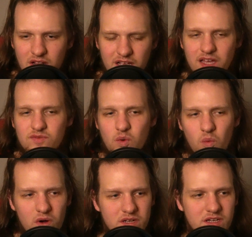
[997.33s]
Like after
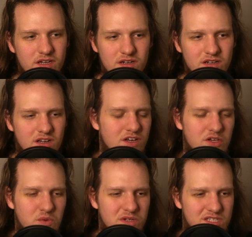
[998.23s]
1 year,
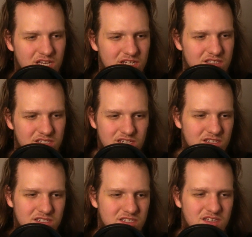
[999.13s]
you went
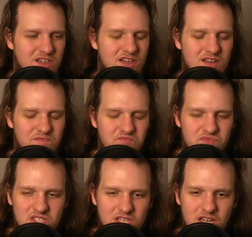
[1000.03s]
10-6,
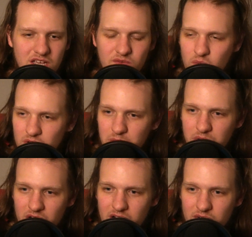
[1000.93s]
didn't even win a
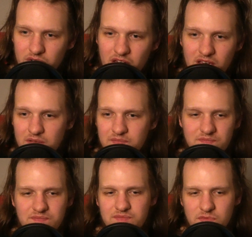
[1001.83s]
playoff game.
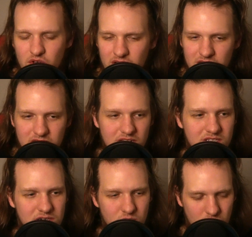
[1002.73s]
You had a
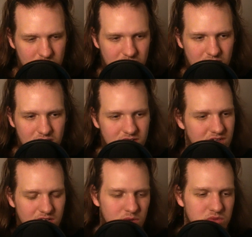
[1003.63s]
decent rookie
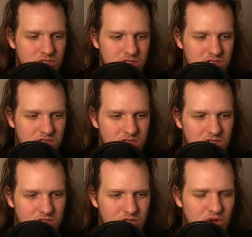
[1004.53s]
year. It was,
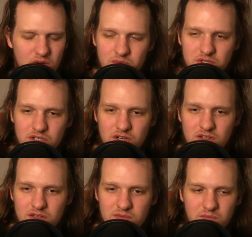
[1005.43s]
it was
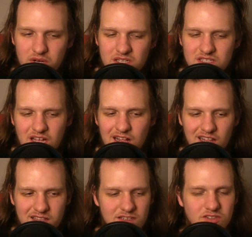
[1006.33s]
good, but it's not
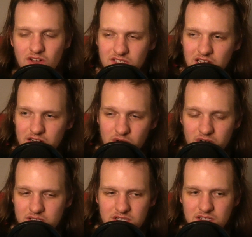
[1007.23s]
like this all-time
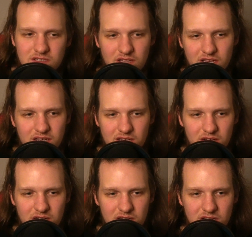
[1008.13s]
great season like
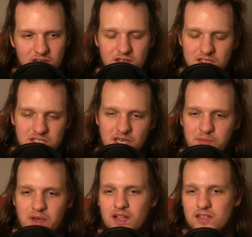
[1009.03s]

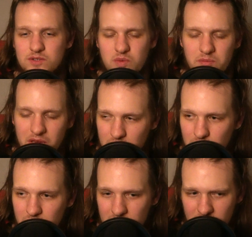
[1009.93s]
Skip Bayless would make
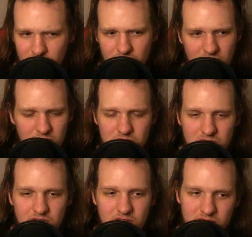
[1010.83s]
you believe. It
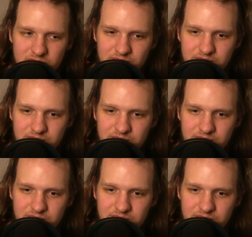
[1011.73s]
was good.